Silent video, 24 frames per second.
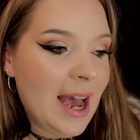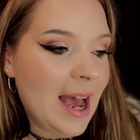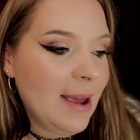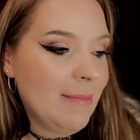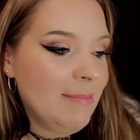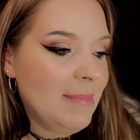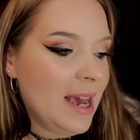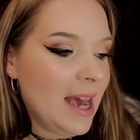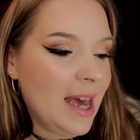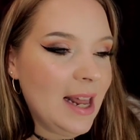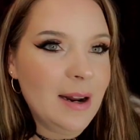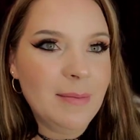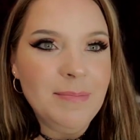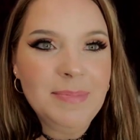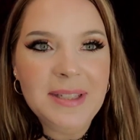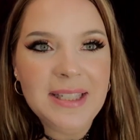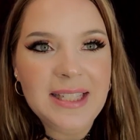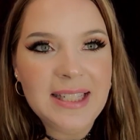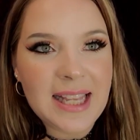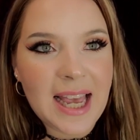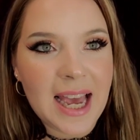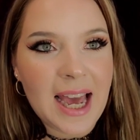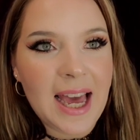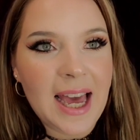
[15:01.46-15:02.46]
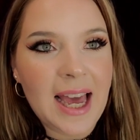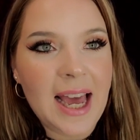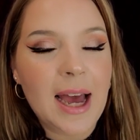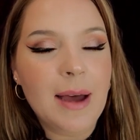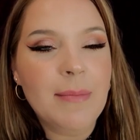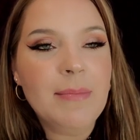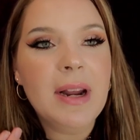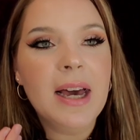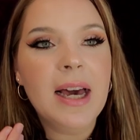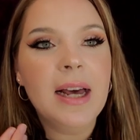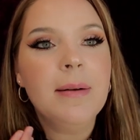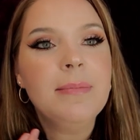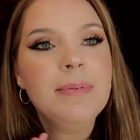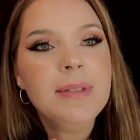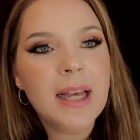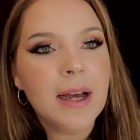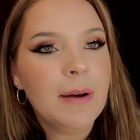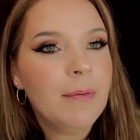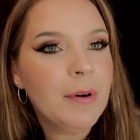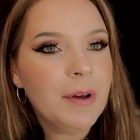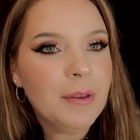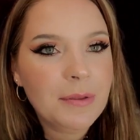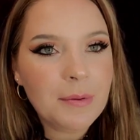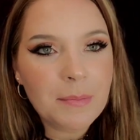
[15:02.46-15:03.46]
I'm not upset. I'm not
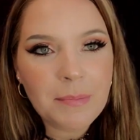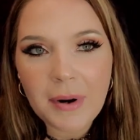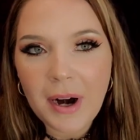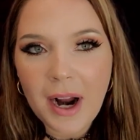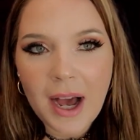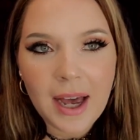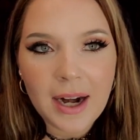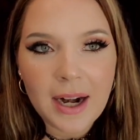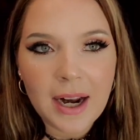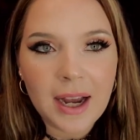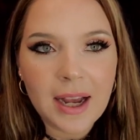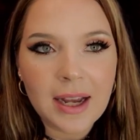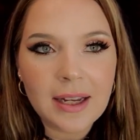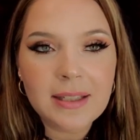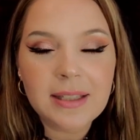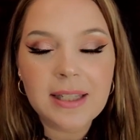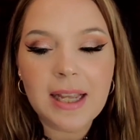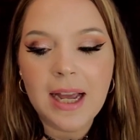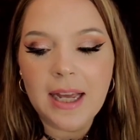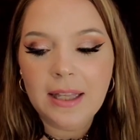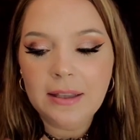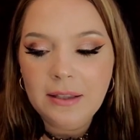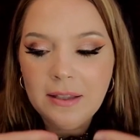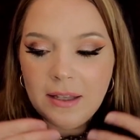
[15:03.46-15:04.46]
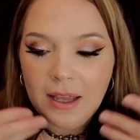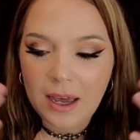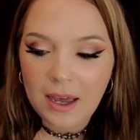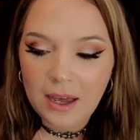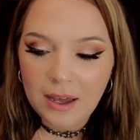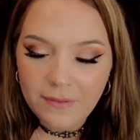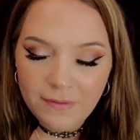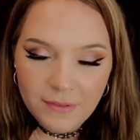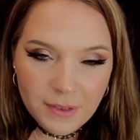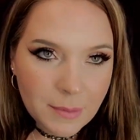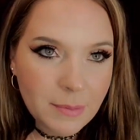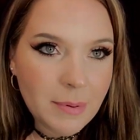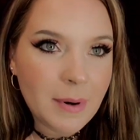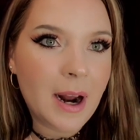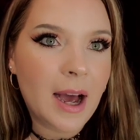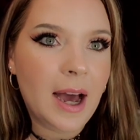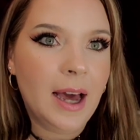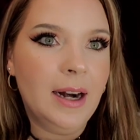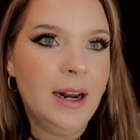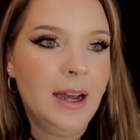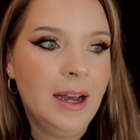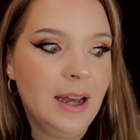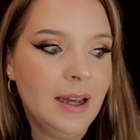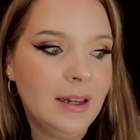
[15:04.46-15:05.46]
upset with the products. I love the
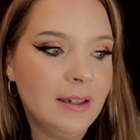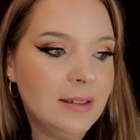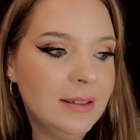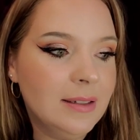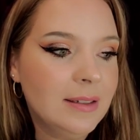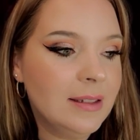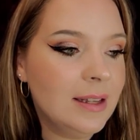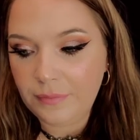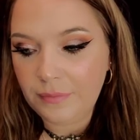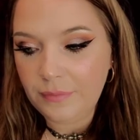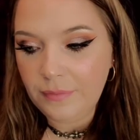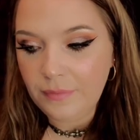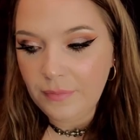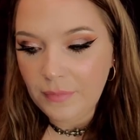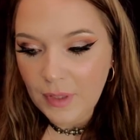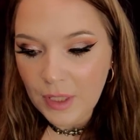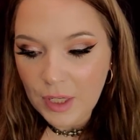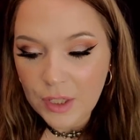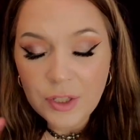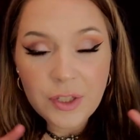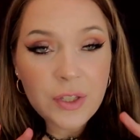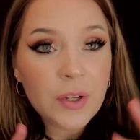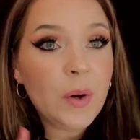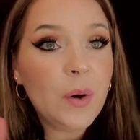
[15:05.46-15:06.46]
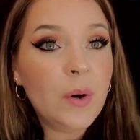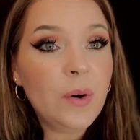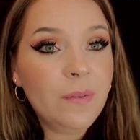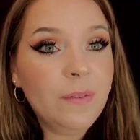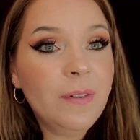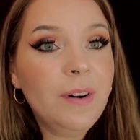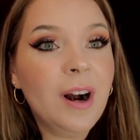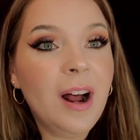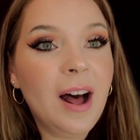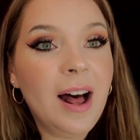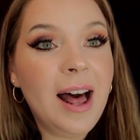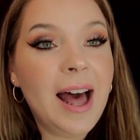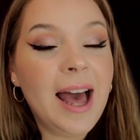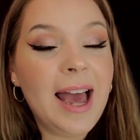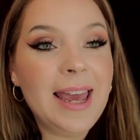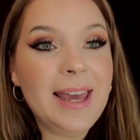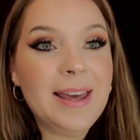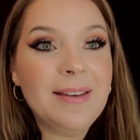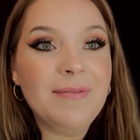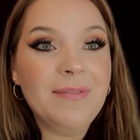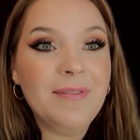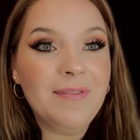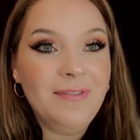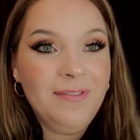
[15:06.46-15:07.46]
products. So overall, I
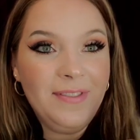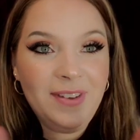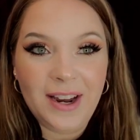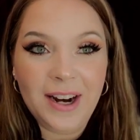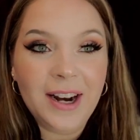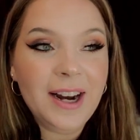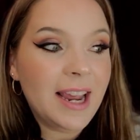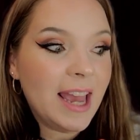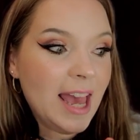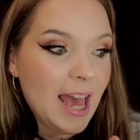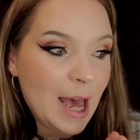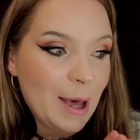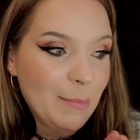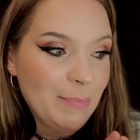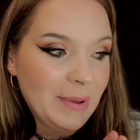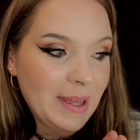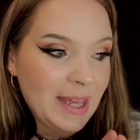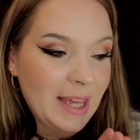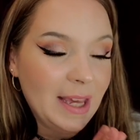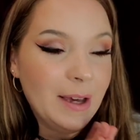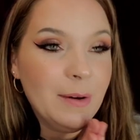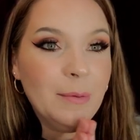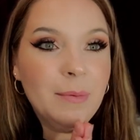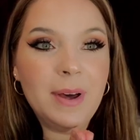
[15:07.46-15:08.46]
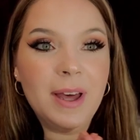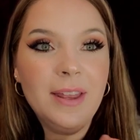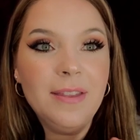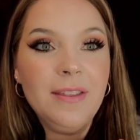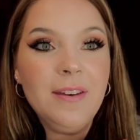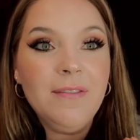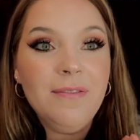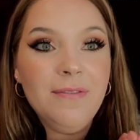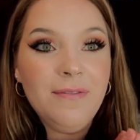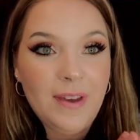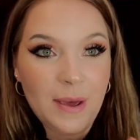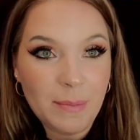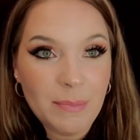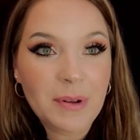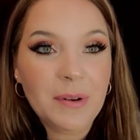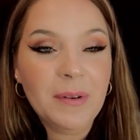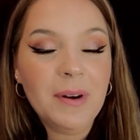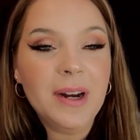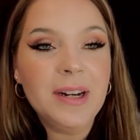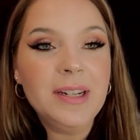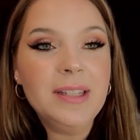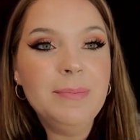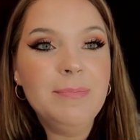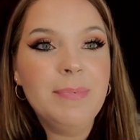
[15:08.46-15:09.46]
am very happy with
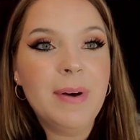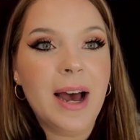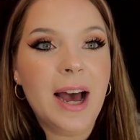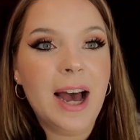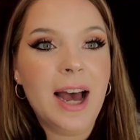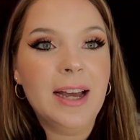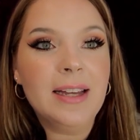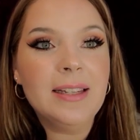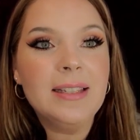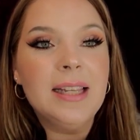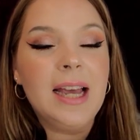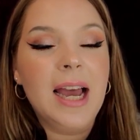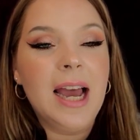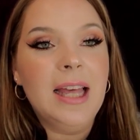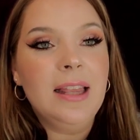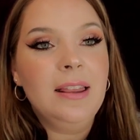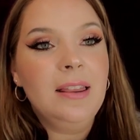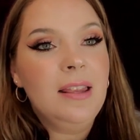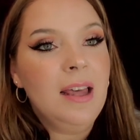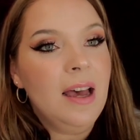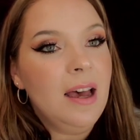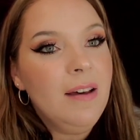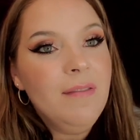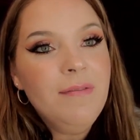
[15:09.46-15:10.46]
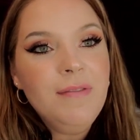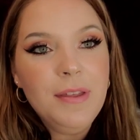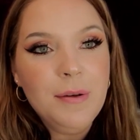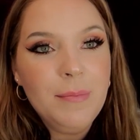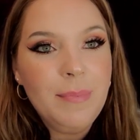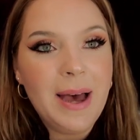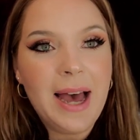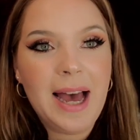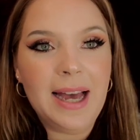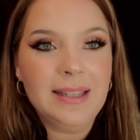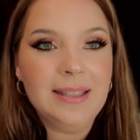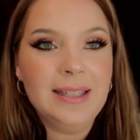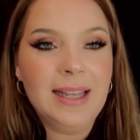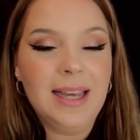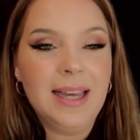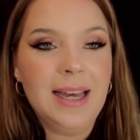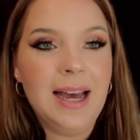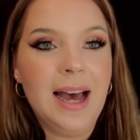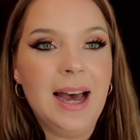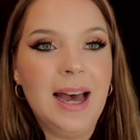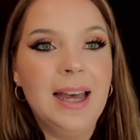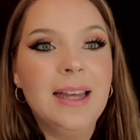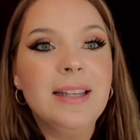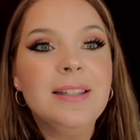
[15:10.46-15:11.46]
February's box. I love the box I
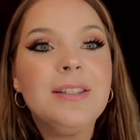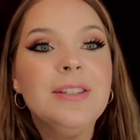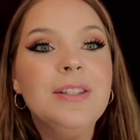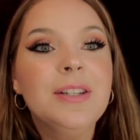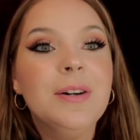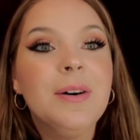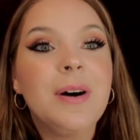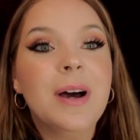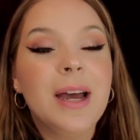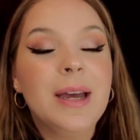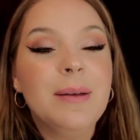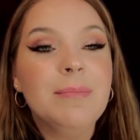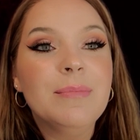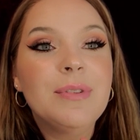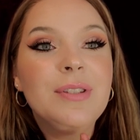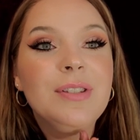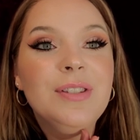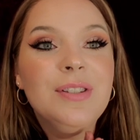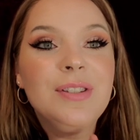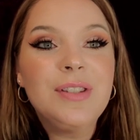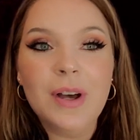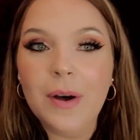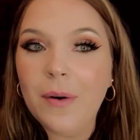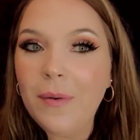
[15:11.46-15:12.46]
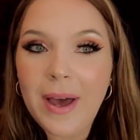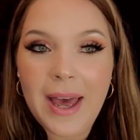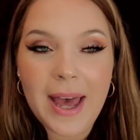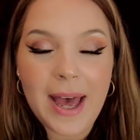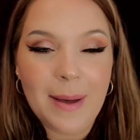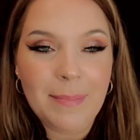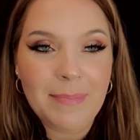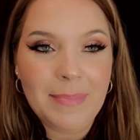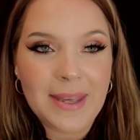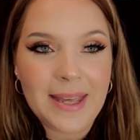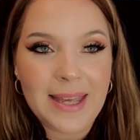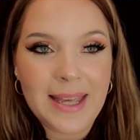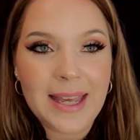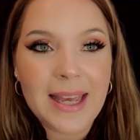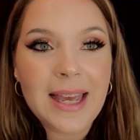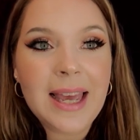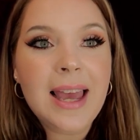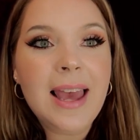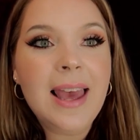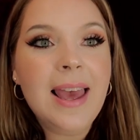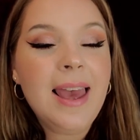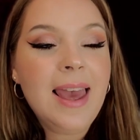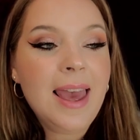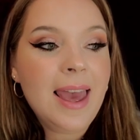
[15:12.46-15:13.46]
got, so I'm so happy.
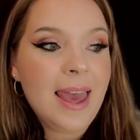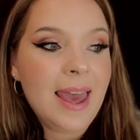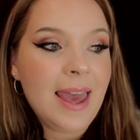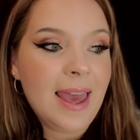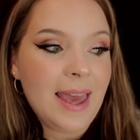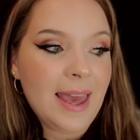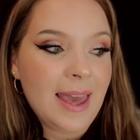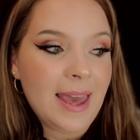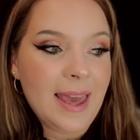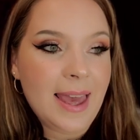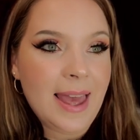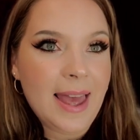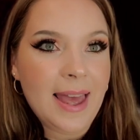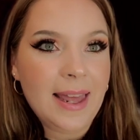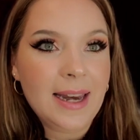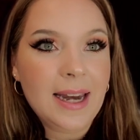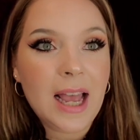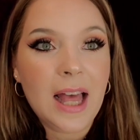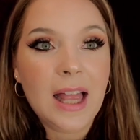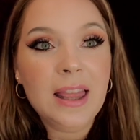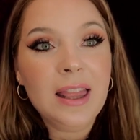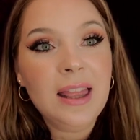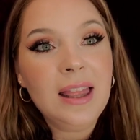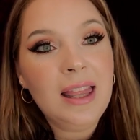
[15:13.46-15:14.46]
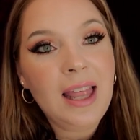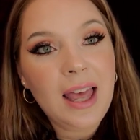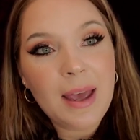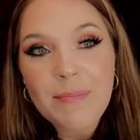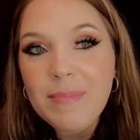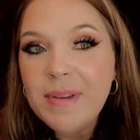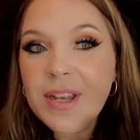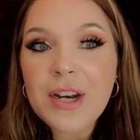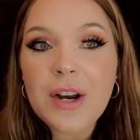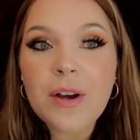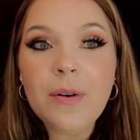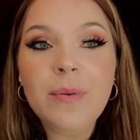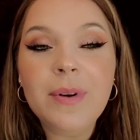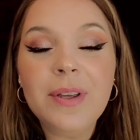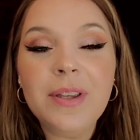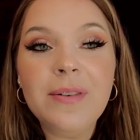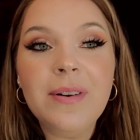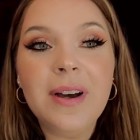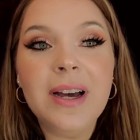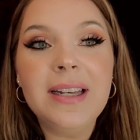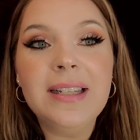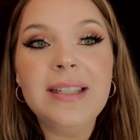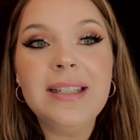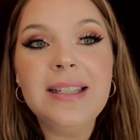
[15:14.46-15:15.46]
and let me know what you
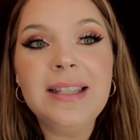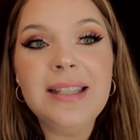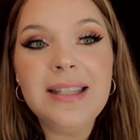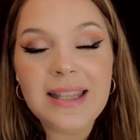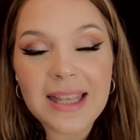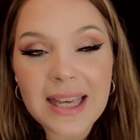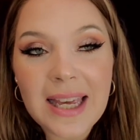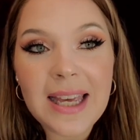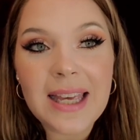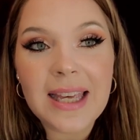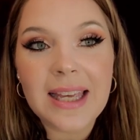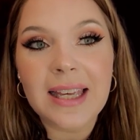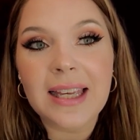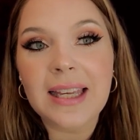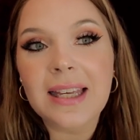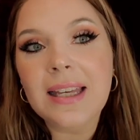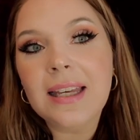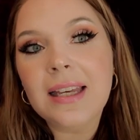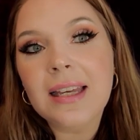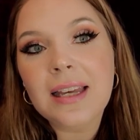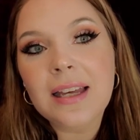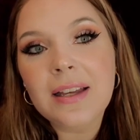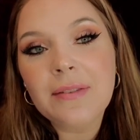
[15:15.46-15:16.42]
guys think.